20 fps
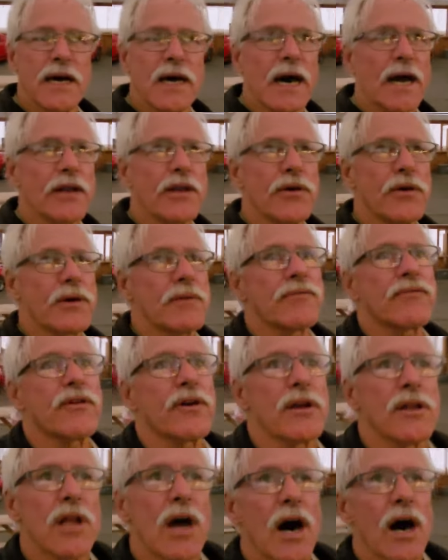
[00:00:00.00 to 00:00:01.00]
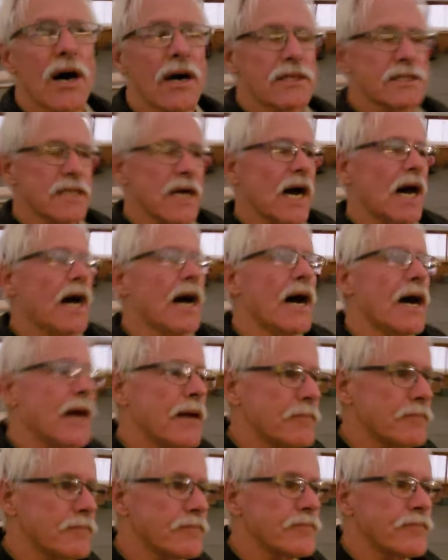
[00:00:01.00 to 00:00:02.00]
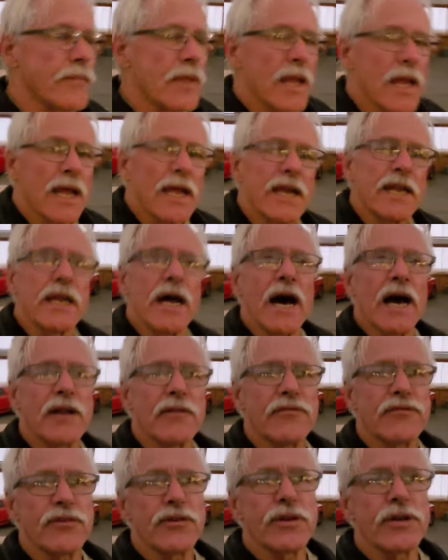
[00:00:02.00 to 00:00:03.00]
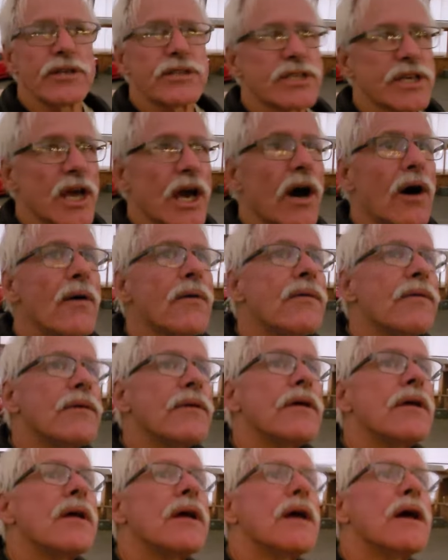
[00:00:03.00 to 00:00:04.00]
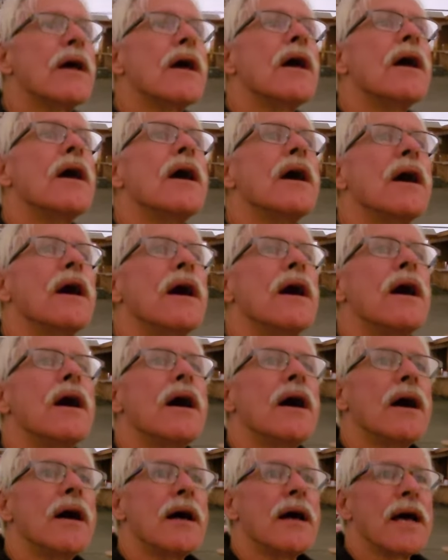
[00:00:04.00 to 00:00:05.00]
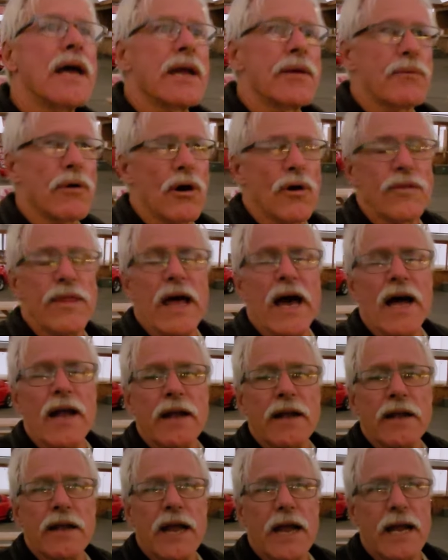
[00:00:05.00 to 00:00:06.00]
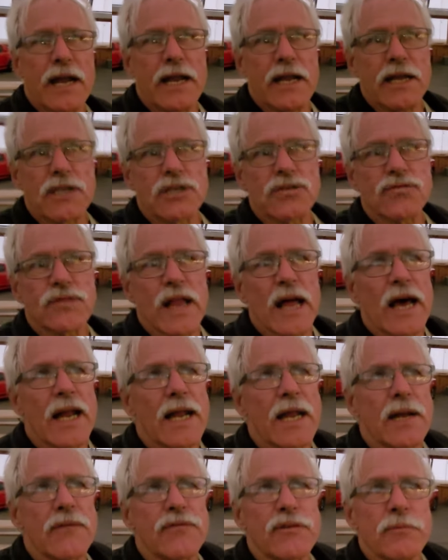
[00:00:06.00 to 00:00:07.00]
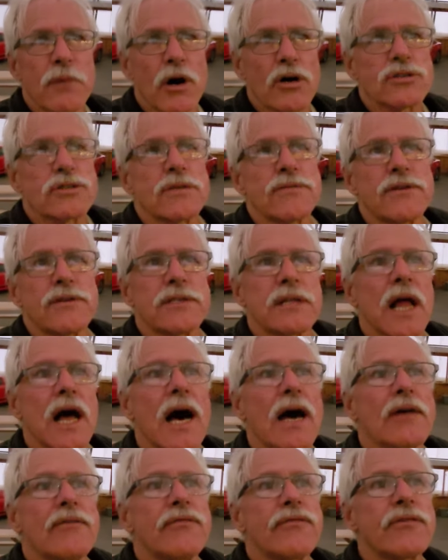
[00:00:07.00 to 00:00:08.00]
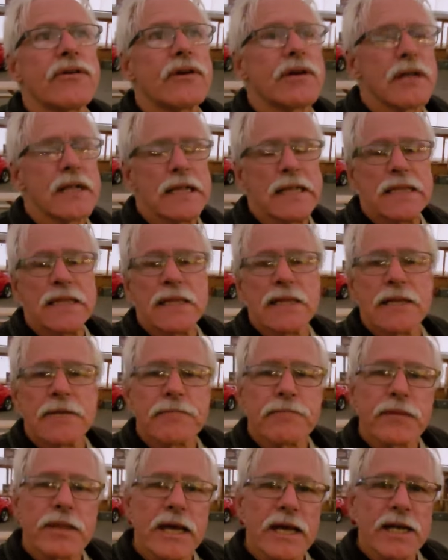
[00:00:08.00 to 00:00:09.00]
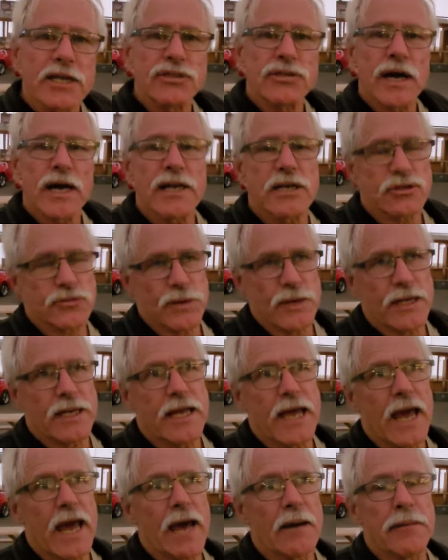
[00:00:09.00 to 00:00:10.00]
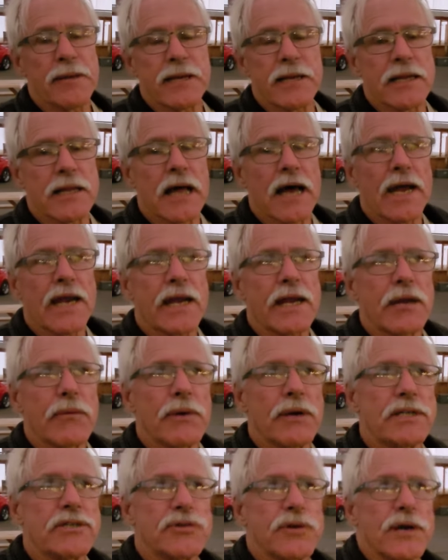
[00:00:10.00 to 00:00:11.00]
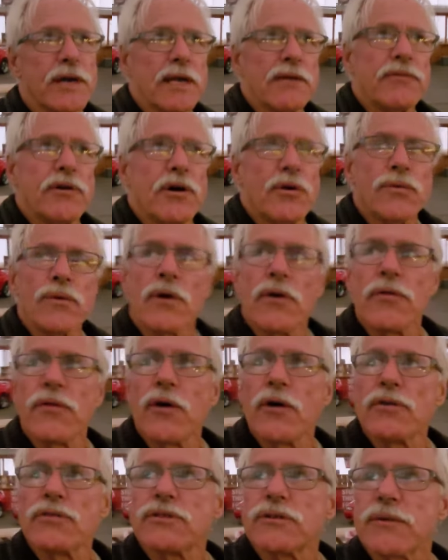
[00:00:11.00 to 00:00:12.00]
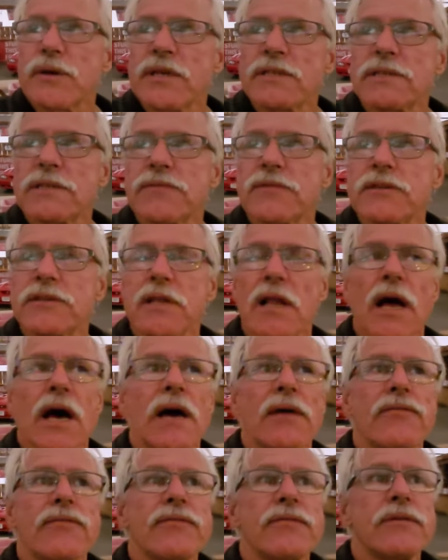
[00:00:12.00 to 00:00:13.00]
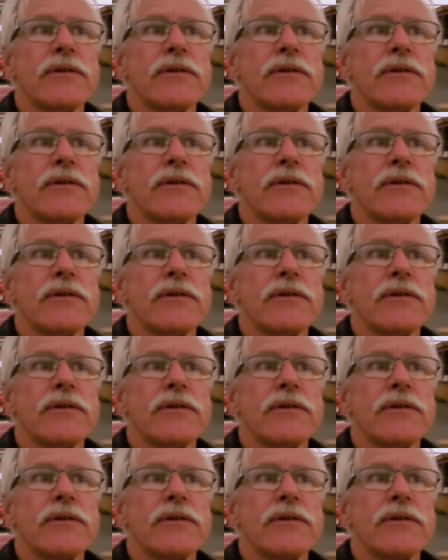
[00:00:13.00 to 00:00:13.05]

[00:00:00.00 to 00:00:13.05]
I knew him for a long time. He died a few years ago. He rode that 80-inch flathead for most of his life. Then he tried a twin cam. He didn't like it. He went to an Evo and rode those the rest of his life.